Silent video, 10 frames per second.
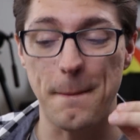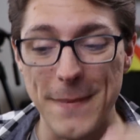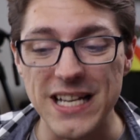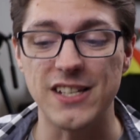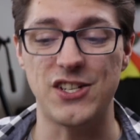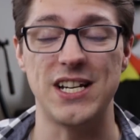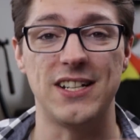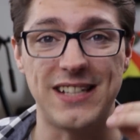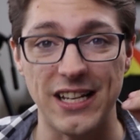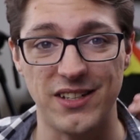
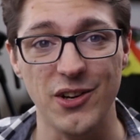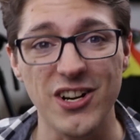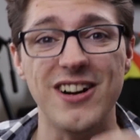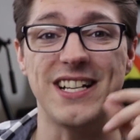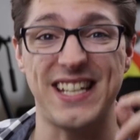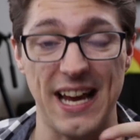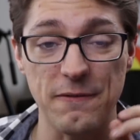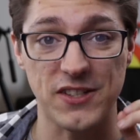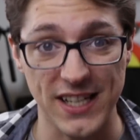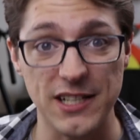messages that you guys
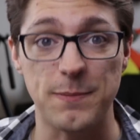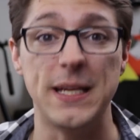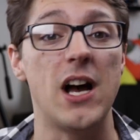have sent me.